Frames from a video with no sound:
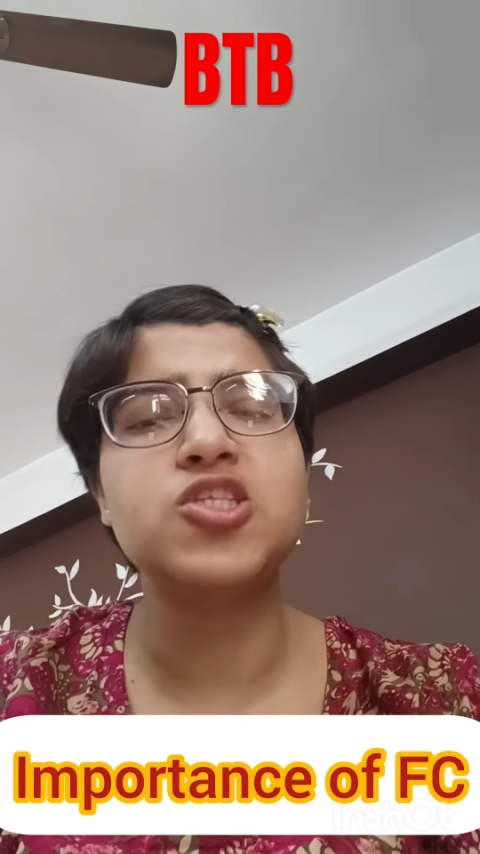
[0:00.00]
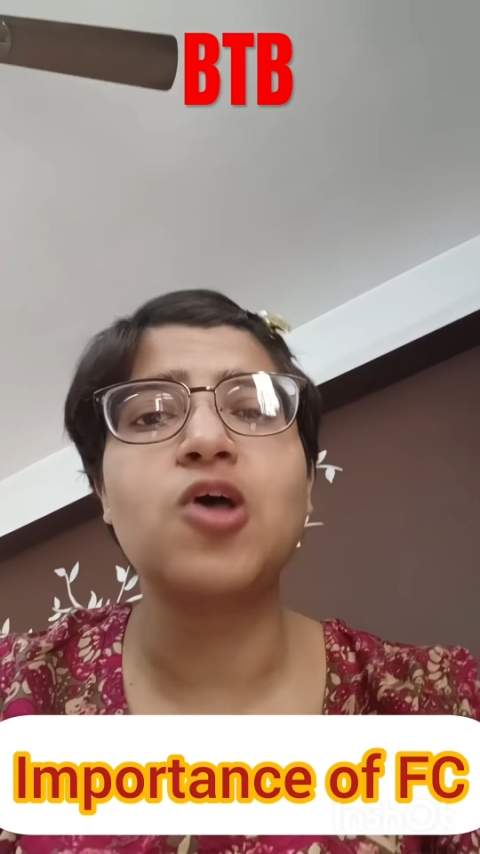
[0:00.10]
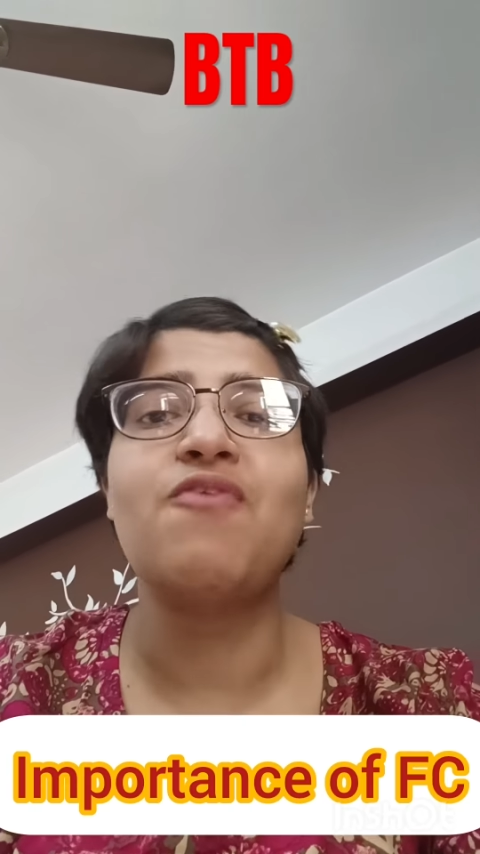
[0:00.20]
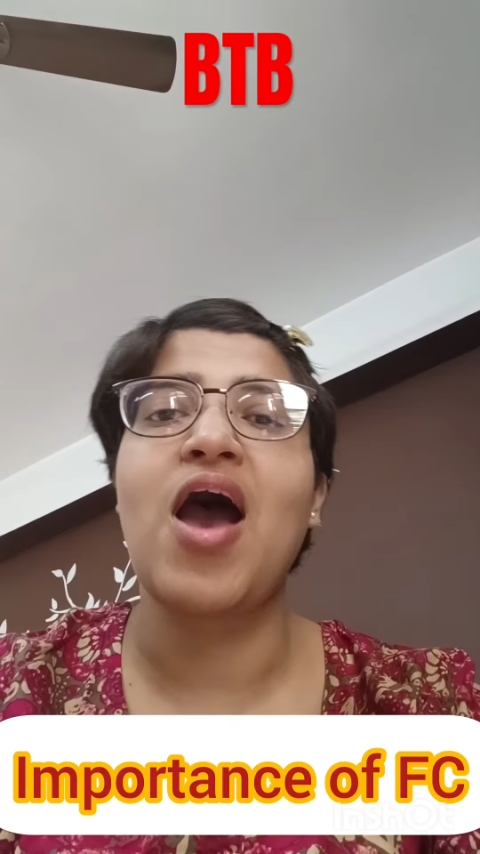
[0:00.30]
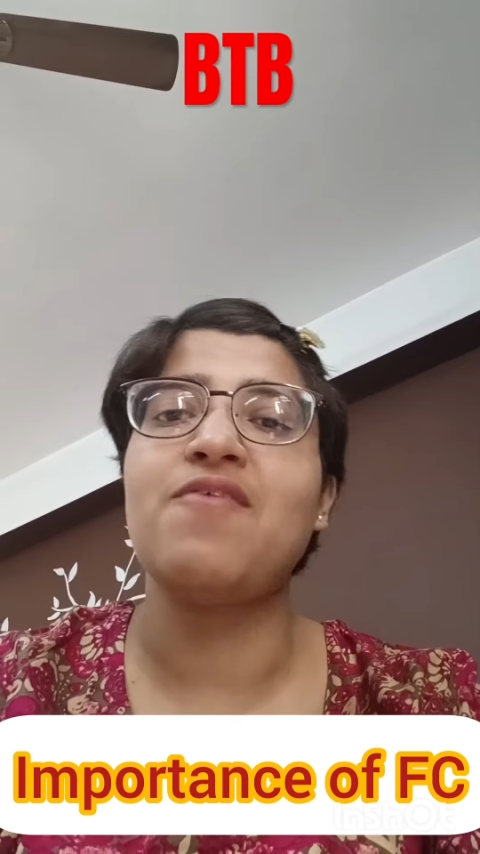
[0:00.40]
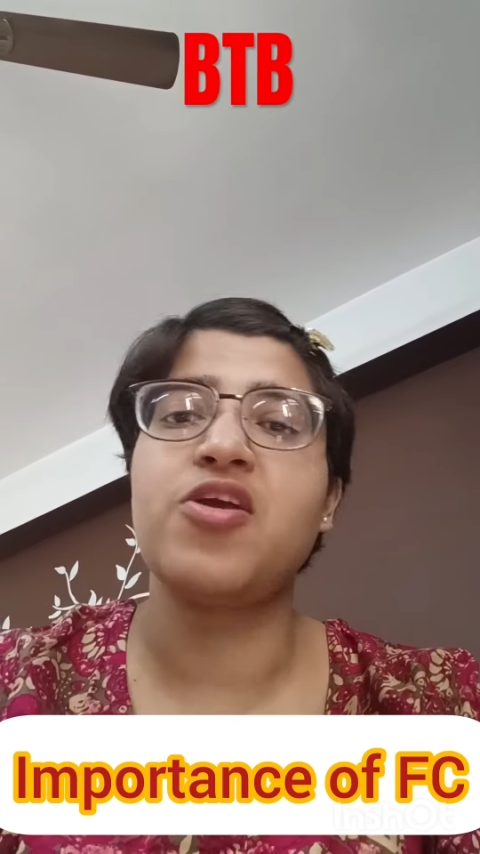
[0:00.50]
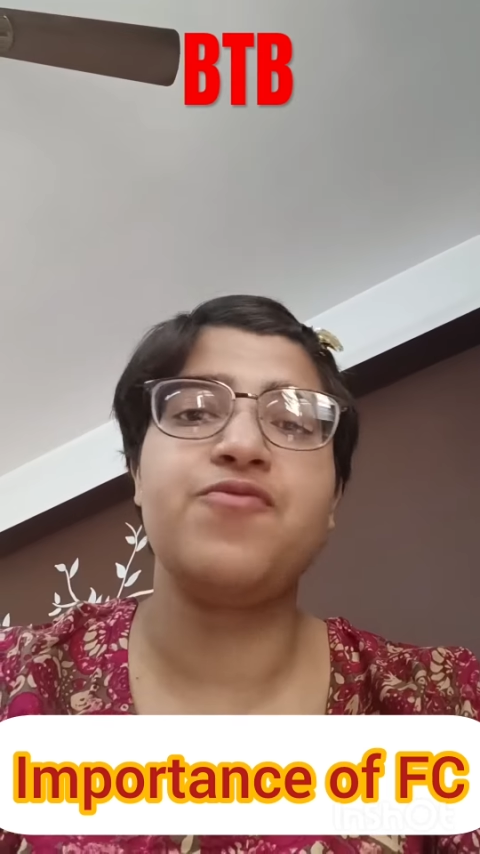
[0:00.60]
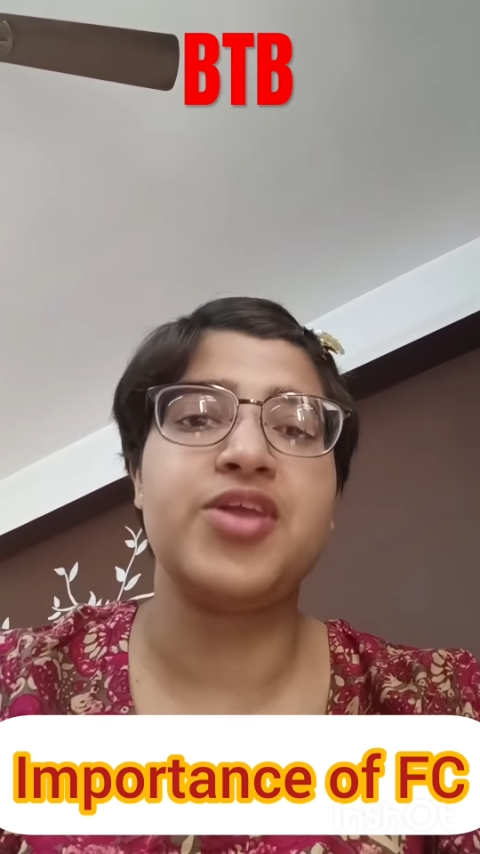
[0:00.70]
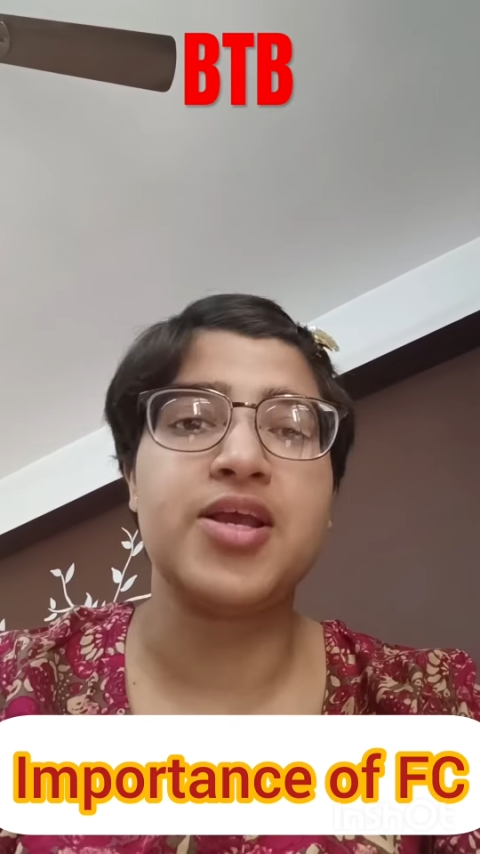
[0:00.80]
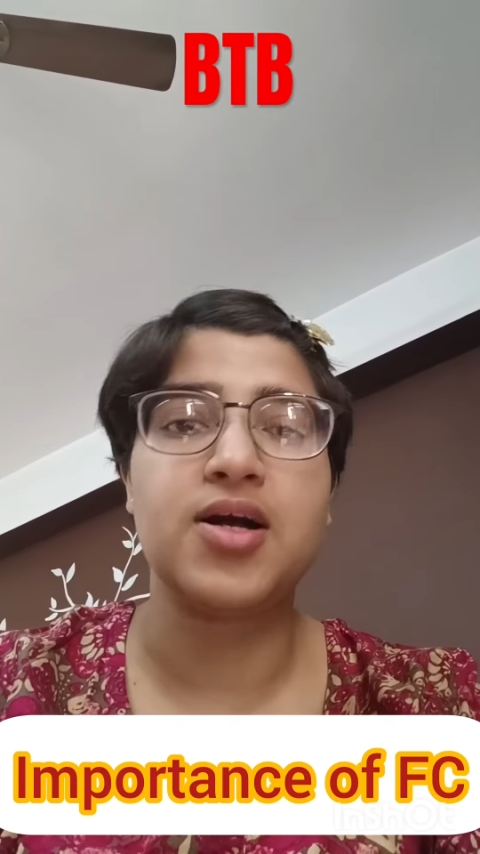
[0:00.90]
of having
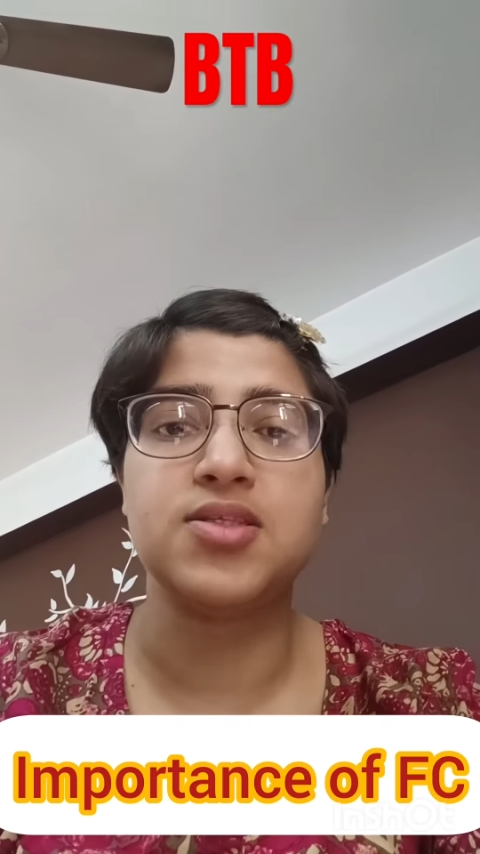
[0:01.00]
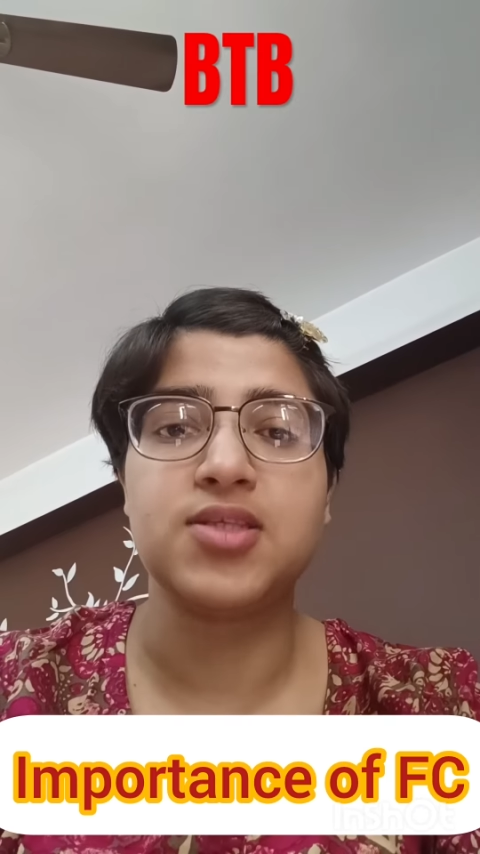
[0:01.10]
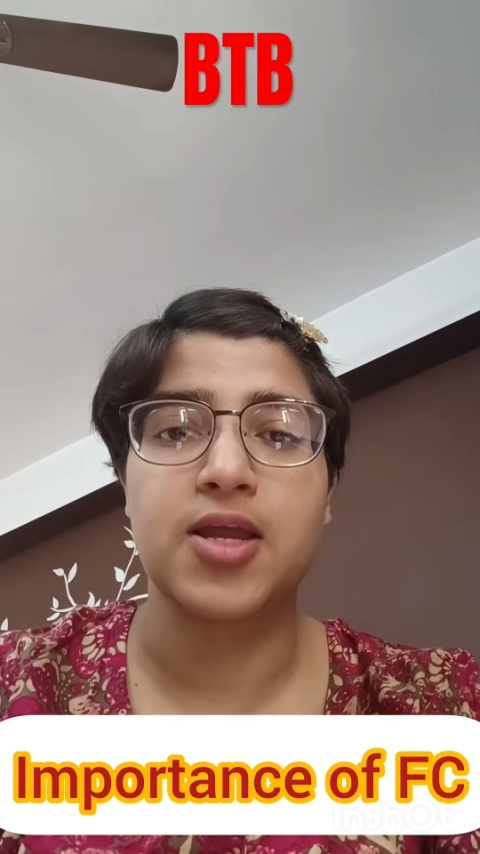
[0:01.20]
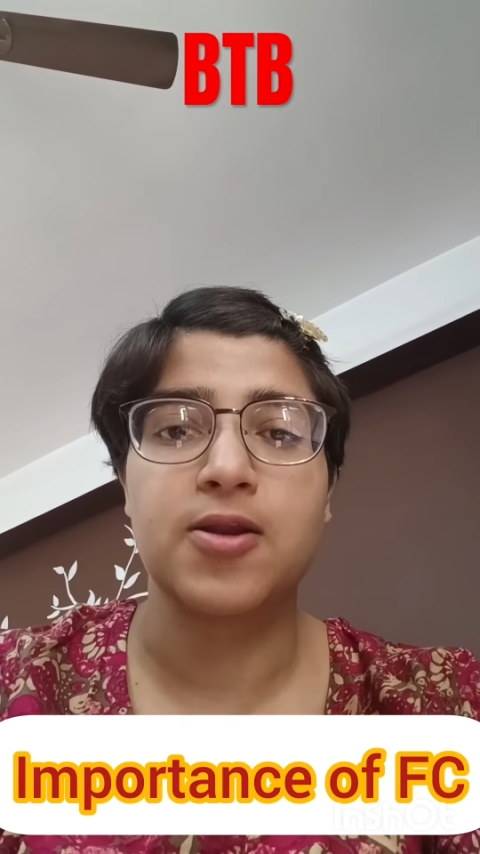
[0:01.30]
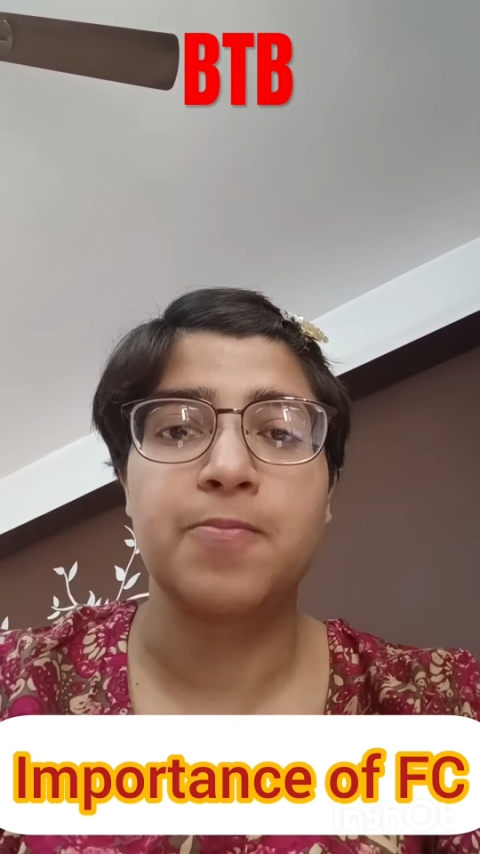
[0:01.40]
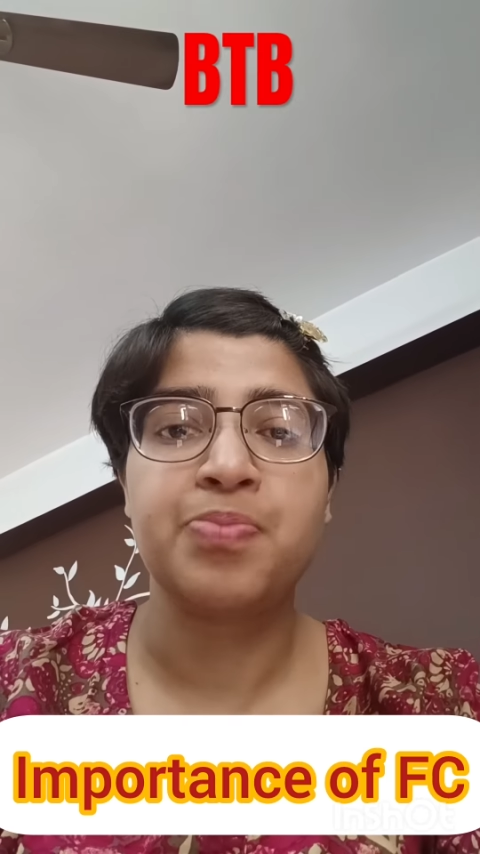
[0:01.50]
free consent?